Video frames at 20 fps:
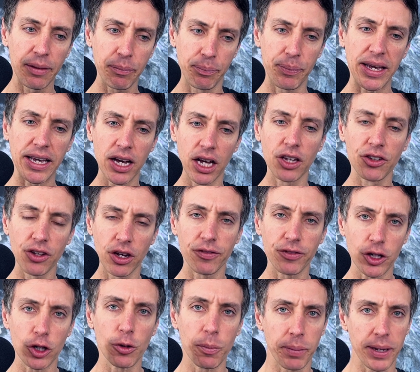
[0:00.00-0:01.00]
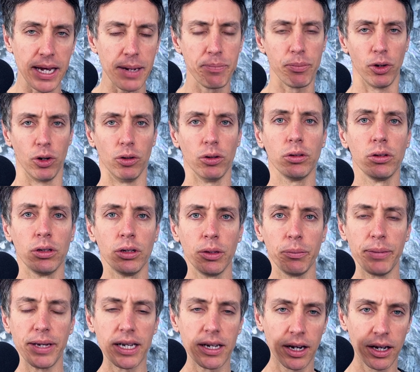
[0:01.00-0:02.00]
because of you people,
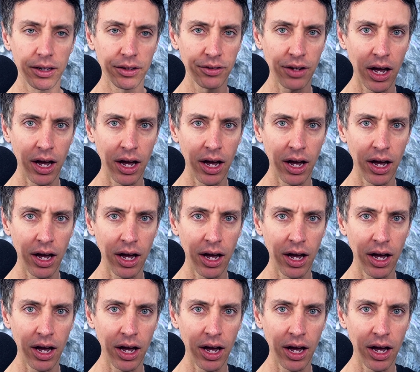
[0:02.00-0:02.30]
because